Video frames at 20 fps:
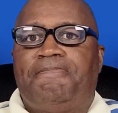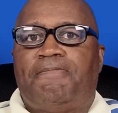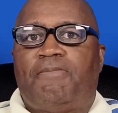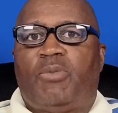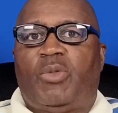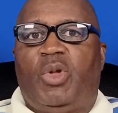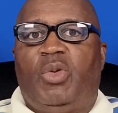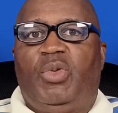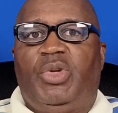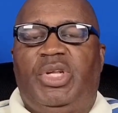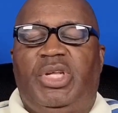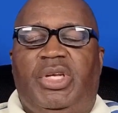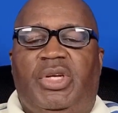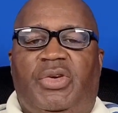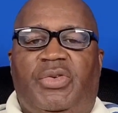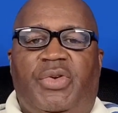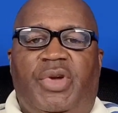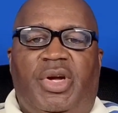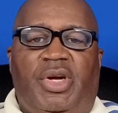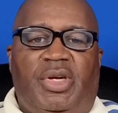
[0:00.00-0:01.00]
we did a
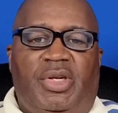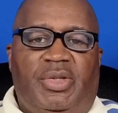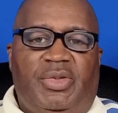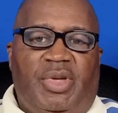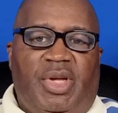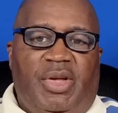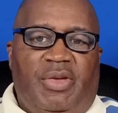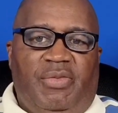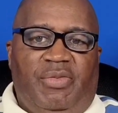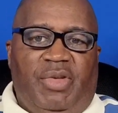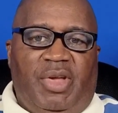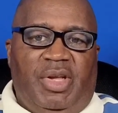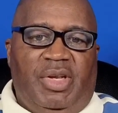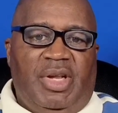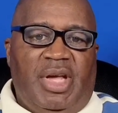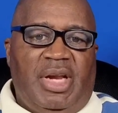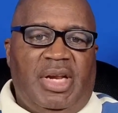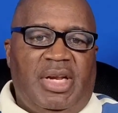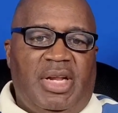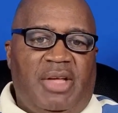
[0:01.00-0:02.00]

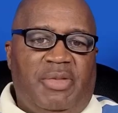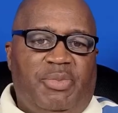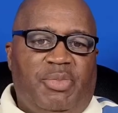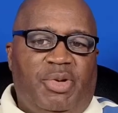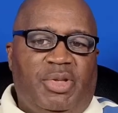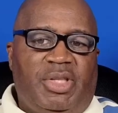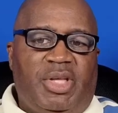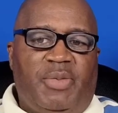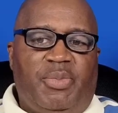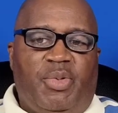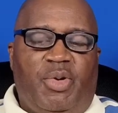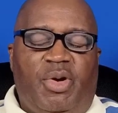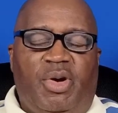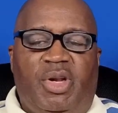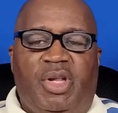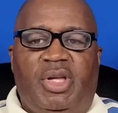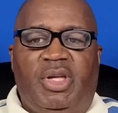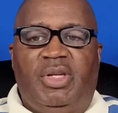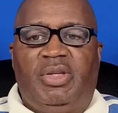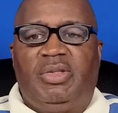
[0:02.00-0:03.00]
99th birthday
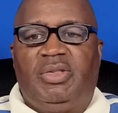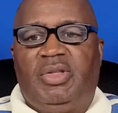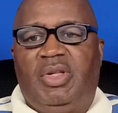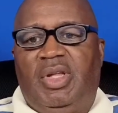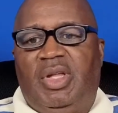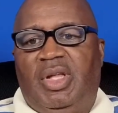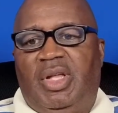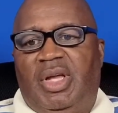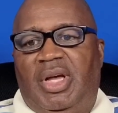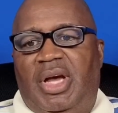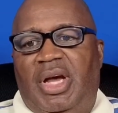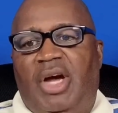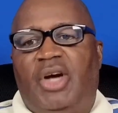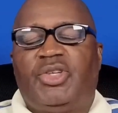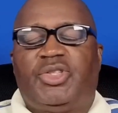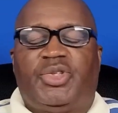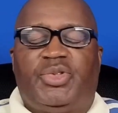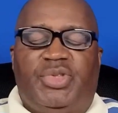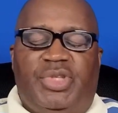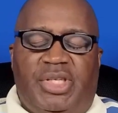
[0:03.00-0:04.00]
party. I
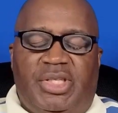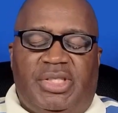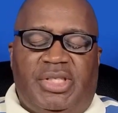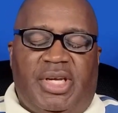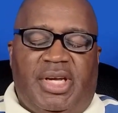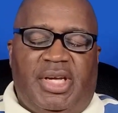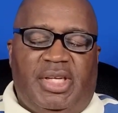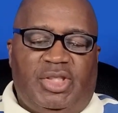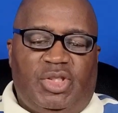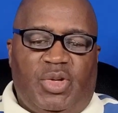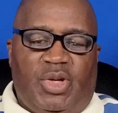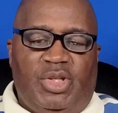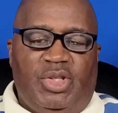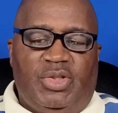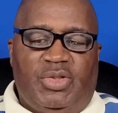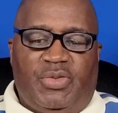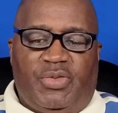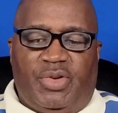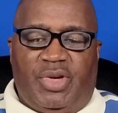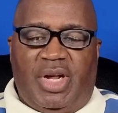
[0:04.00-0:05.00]
also DJ, so I
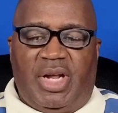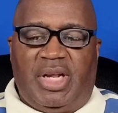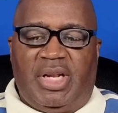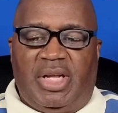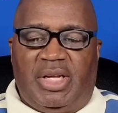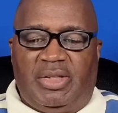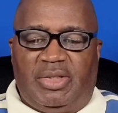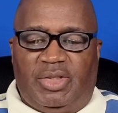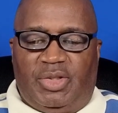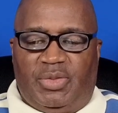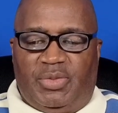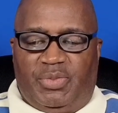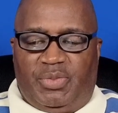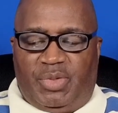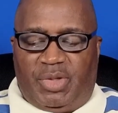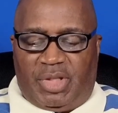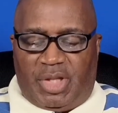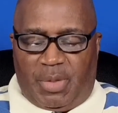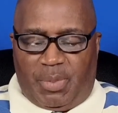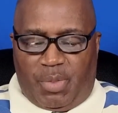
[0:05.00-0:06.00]
used it for a 99th
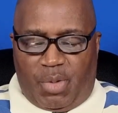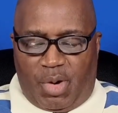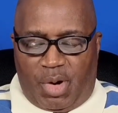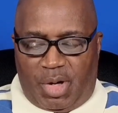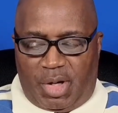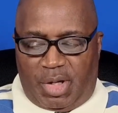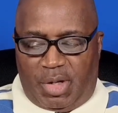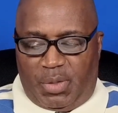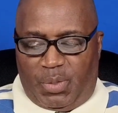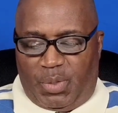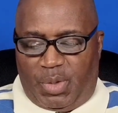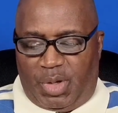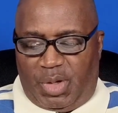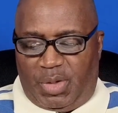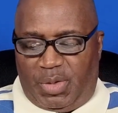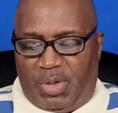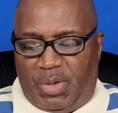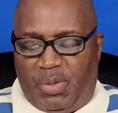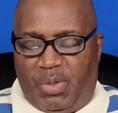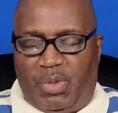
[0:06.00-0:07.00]
birthday party, where
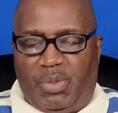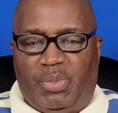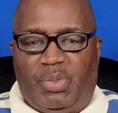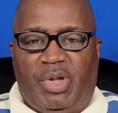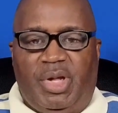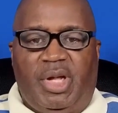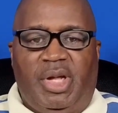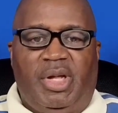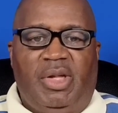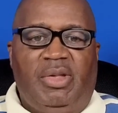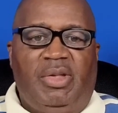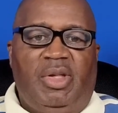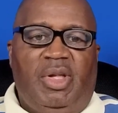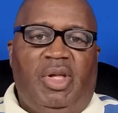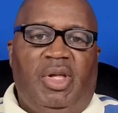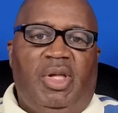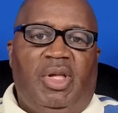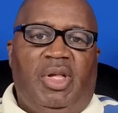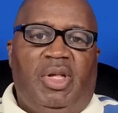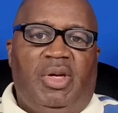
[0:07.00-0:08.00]
they were playing.
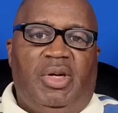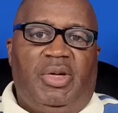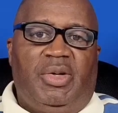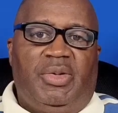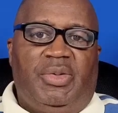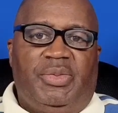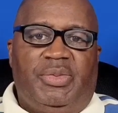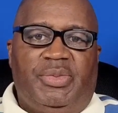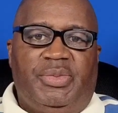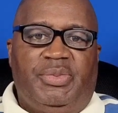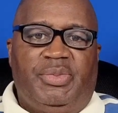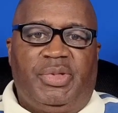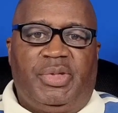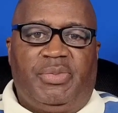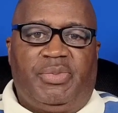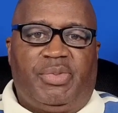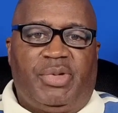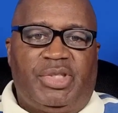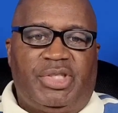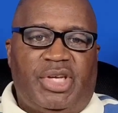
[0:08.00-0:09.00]
We put a
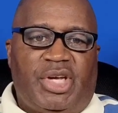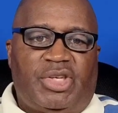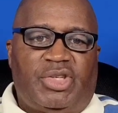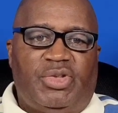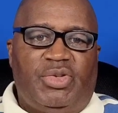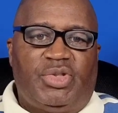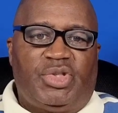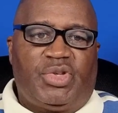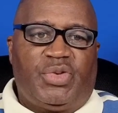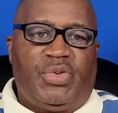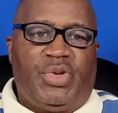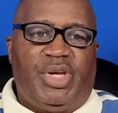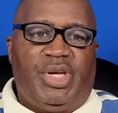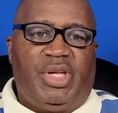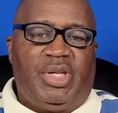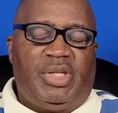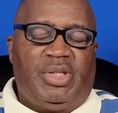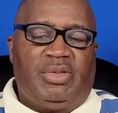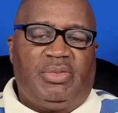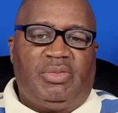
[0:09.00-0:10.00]
projector and
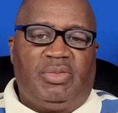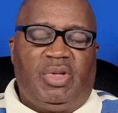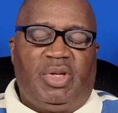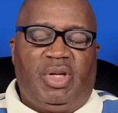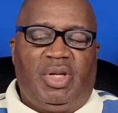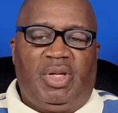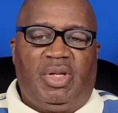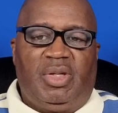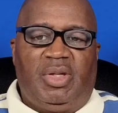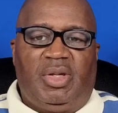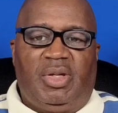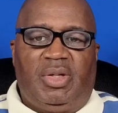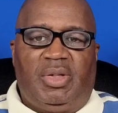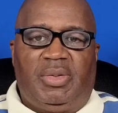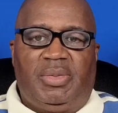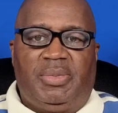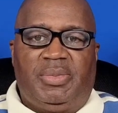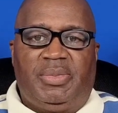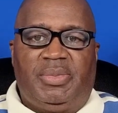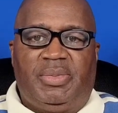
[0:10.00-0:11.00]
screen and